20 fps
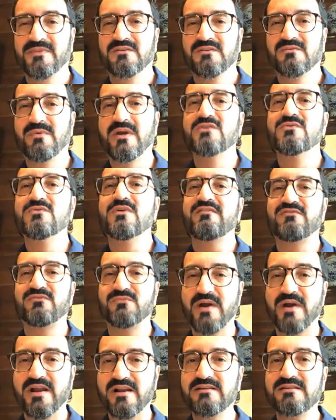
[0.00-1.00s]
where you have
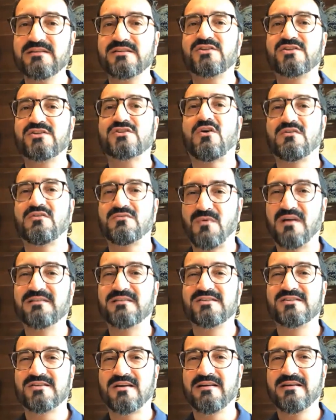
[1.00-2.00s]
wellness on one
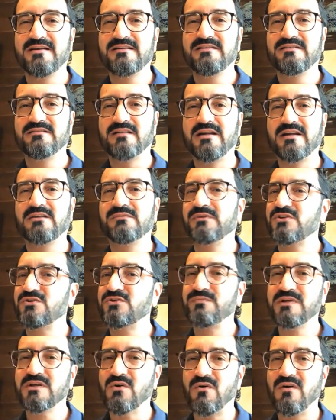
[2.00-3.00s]
side, right, which
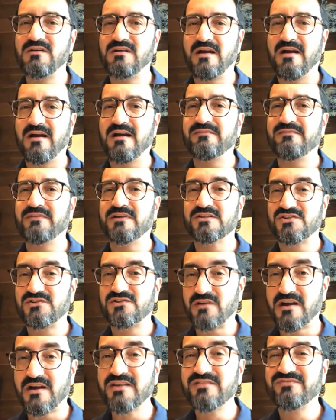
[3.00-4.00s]
we all have and
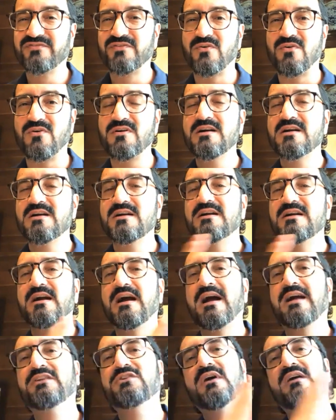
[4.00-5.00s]
strive for,
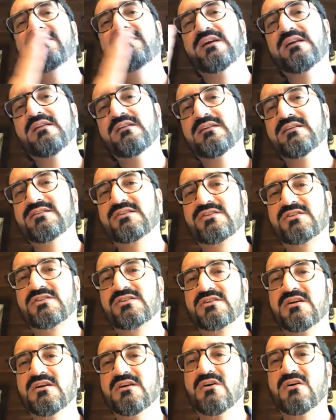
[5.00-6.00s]
and you have
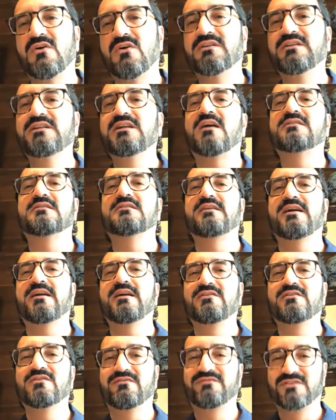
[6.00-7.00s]
illness on the other
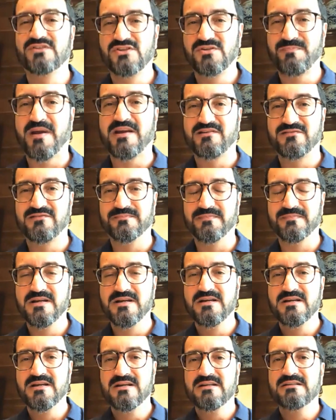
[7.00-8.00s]
end of the spectrum.
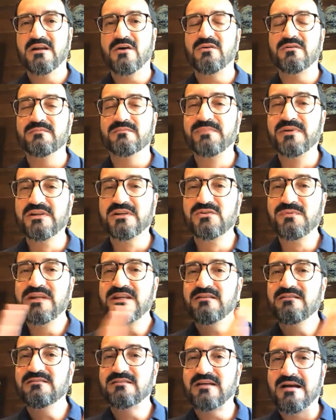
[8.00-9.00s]
Now,
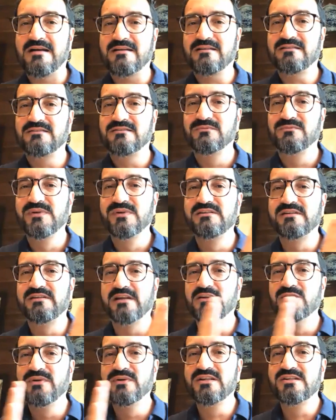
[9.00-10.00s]
between that, we'll tell
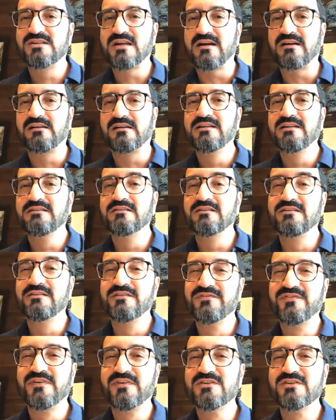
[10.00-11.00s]
you exactly the
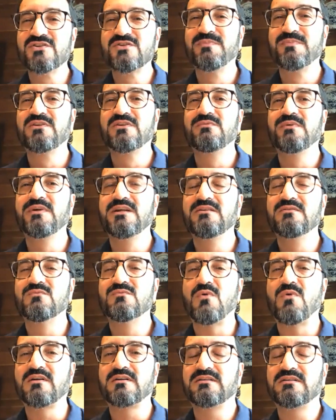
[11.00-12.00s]
difference between
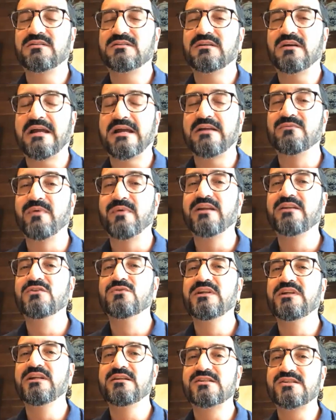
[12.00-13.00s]
what and when you
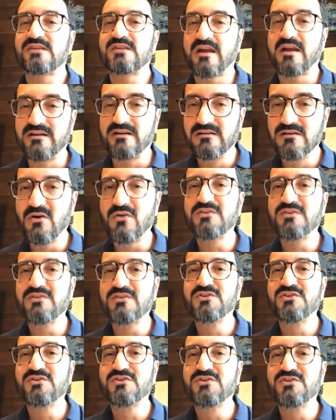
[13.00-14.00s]
need
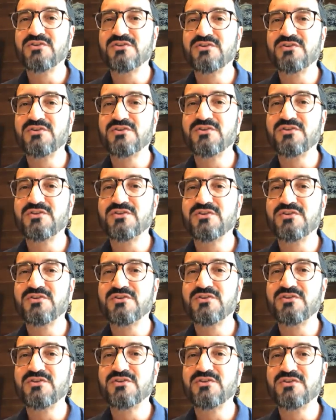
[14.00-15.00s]
psychological intervention and
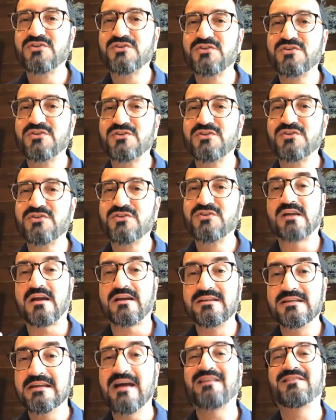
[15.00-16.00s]
when you need
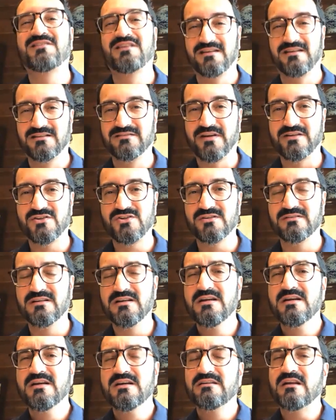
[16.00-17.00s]
psychiatric intervention.
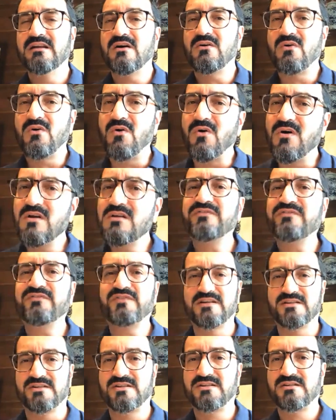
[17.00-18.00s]
Now, all of
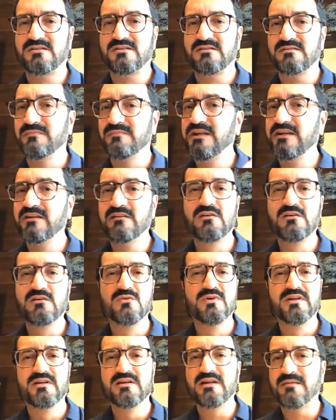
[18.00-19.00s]
us, me
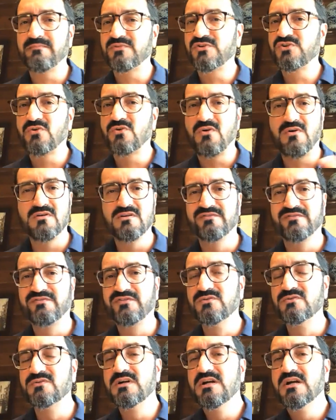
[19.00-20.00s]
included, I'm sure all of
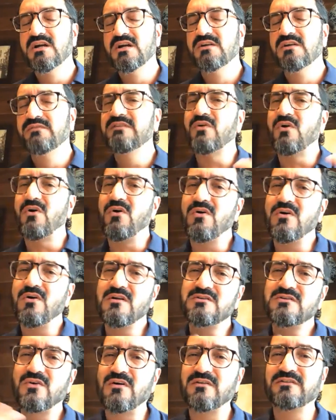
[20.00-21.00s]
you, we've all
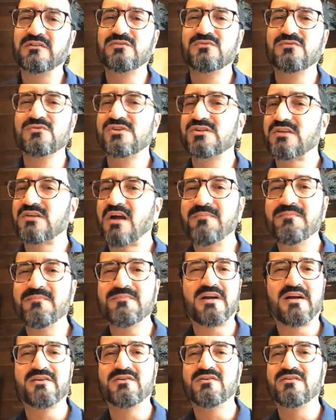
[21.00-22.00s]
gone through some
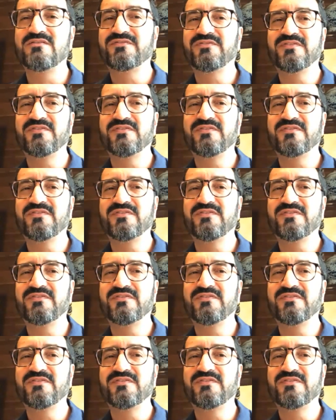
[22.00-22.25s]
kind of